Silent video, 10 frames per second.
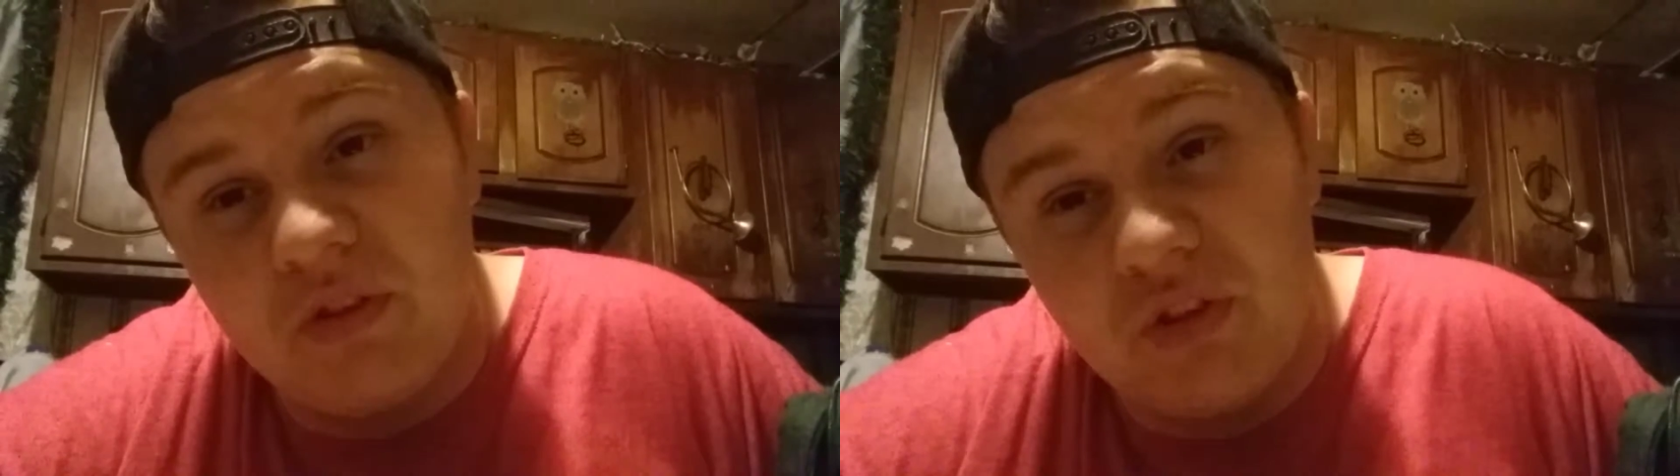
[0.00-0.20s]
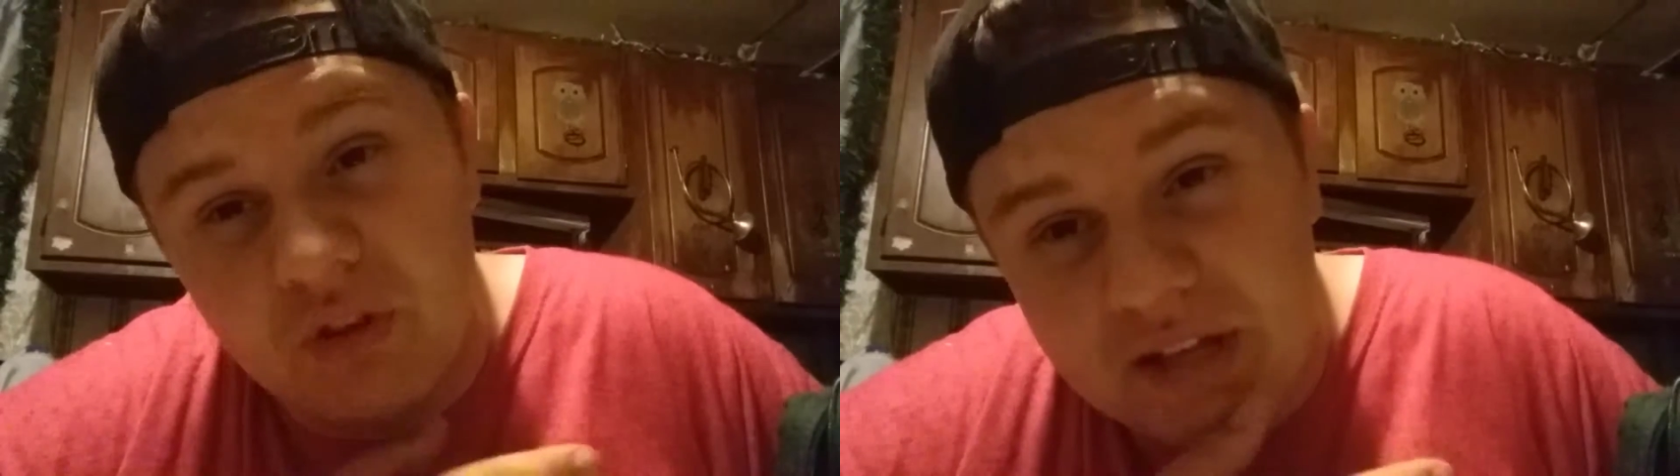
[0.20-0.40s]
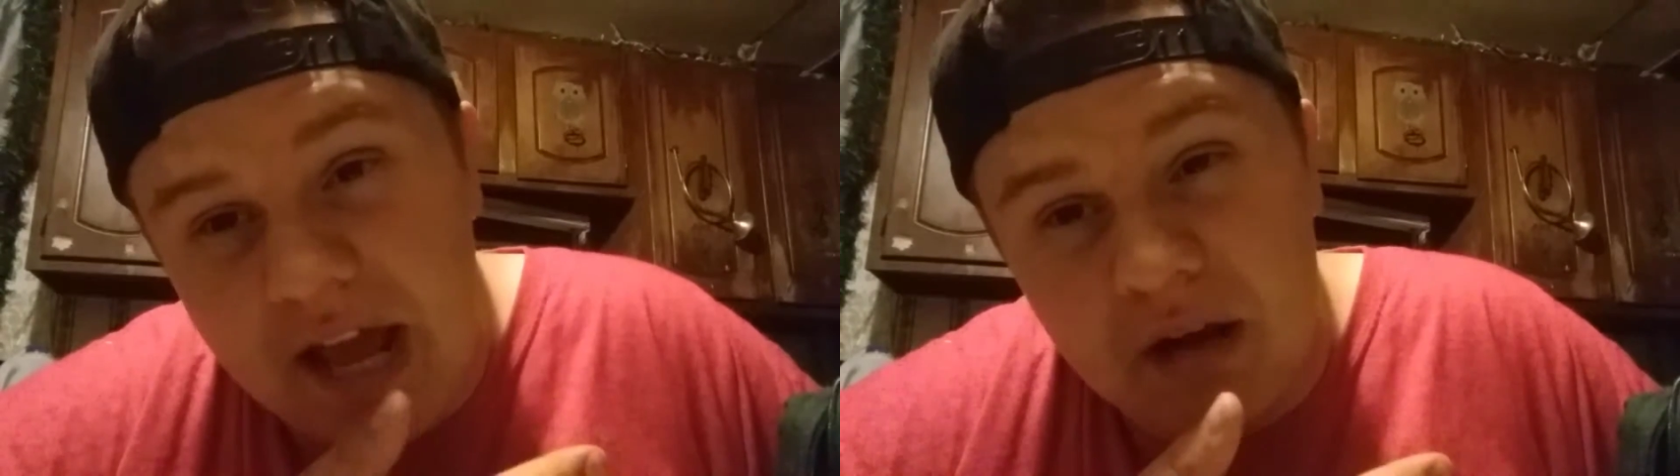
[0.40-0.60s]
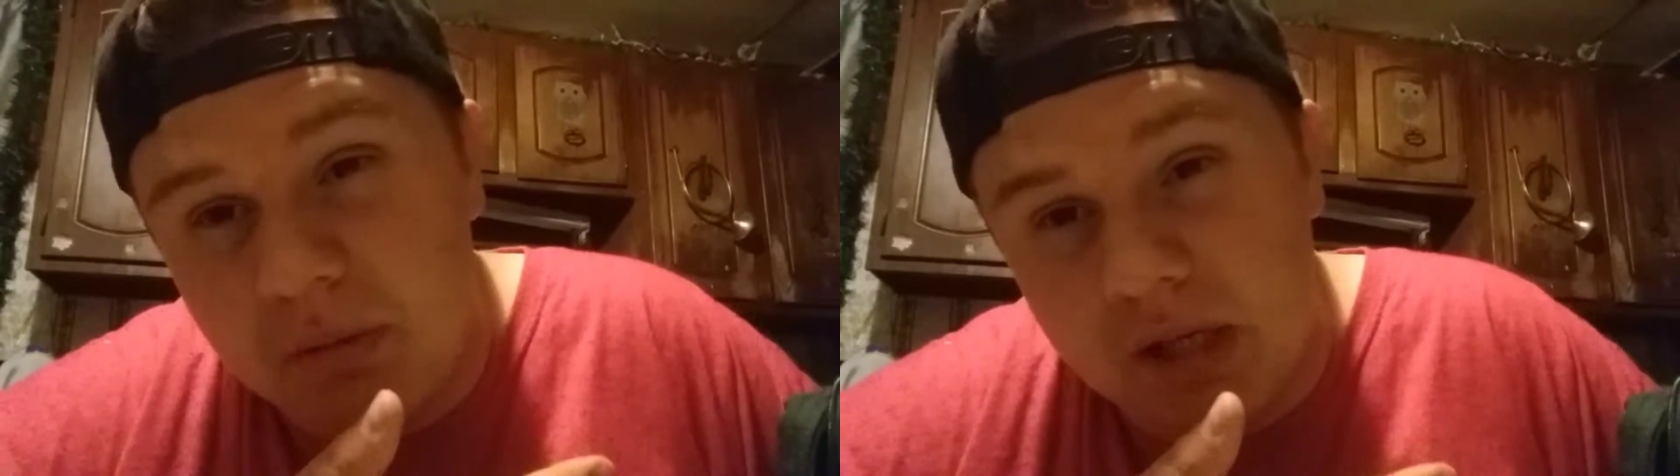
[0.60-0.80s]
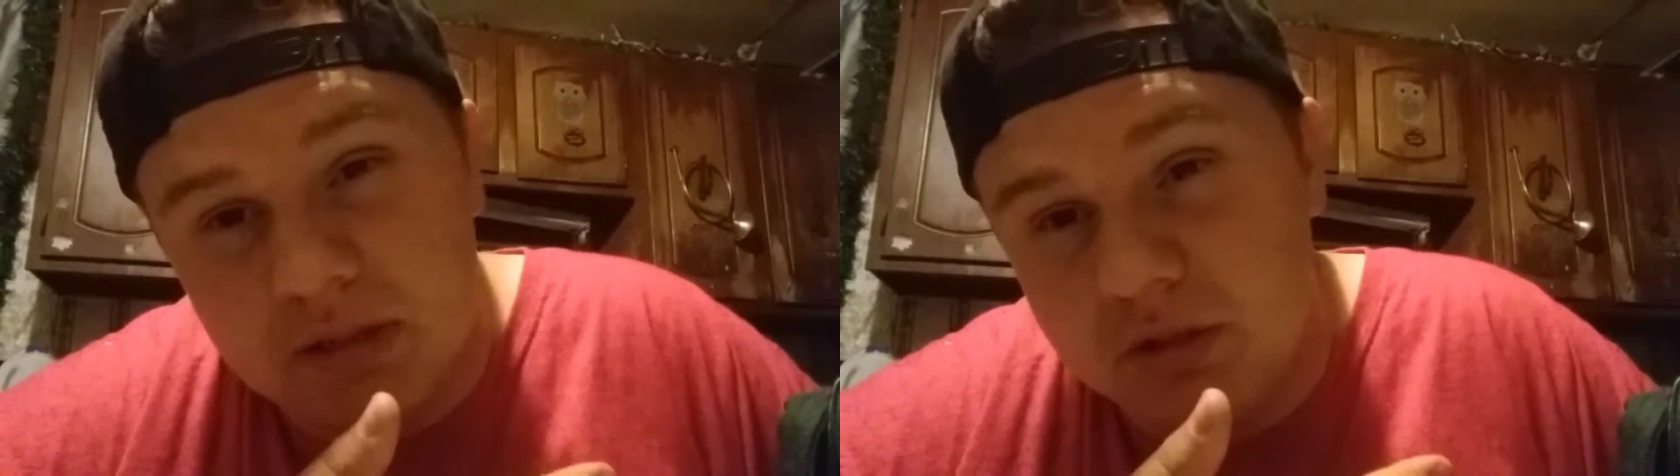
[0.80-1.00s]
Your tackle
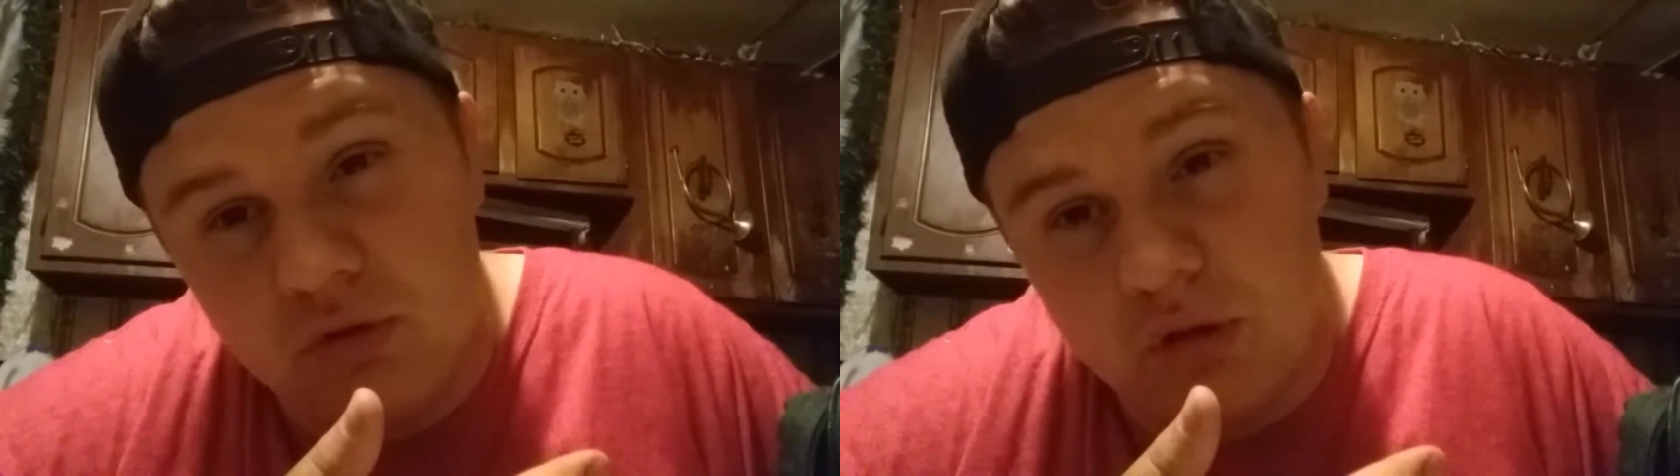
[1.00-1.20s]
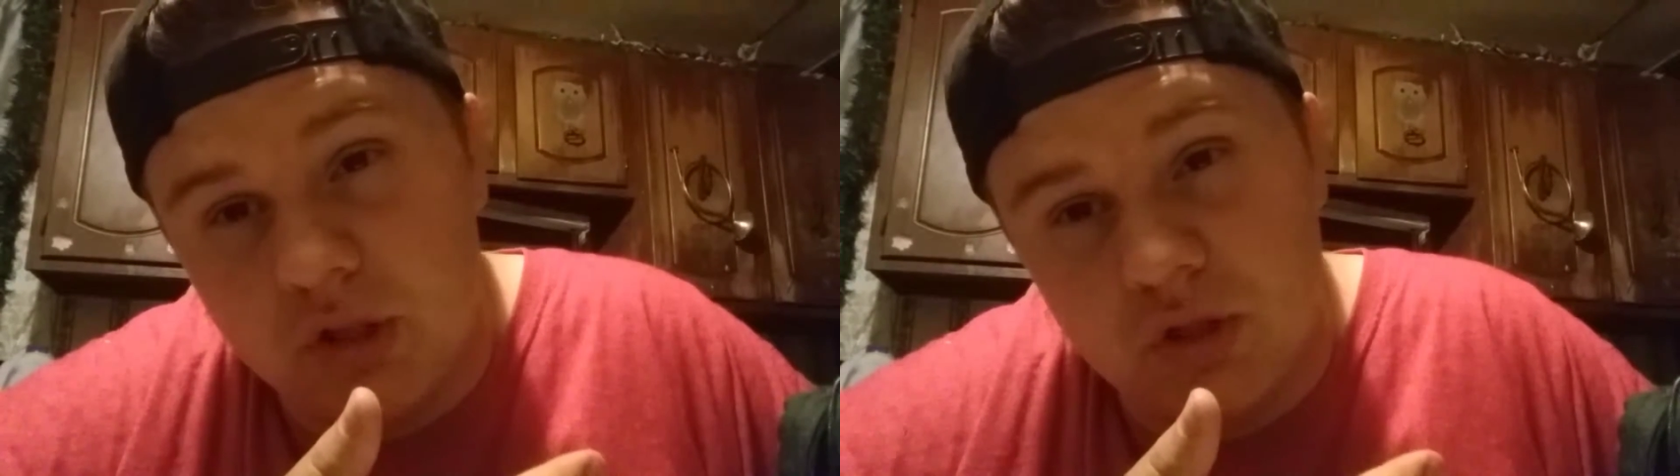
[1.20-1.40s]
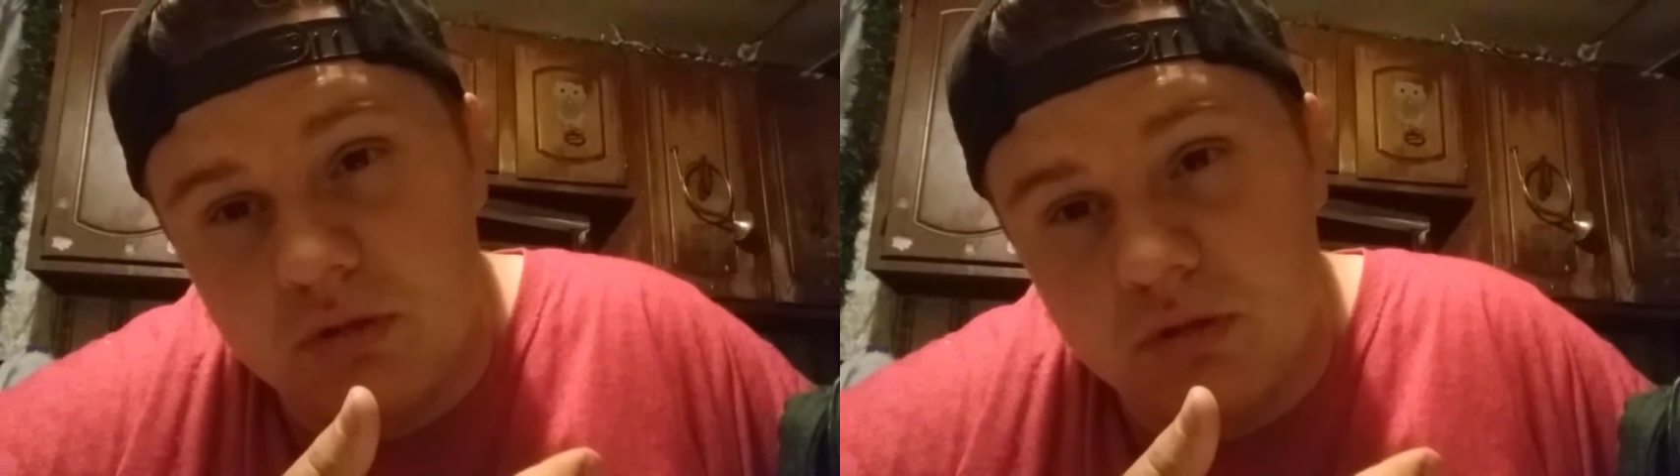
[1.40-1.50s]
box is drenched.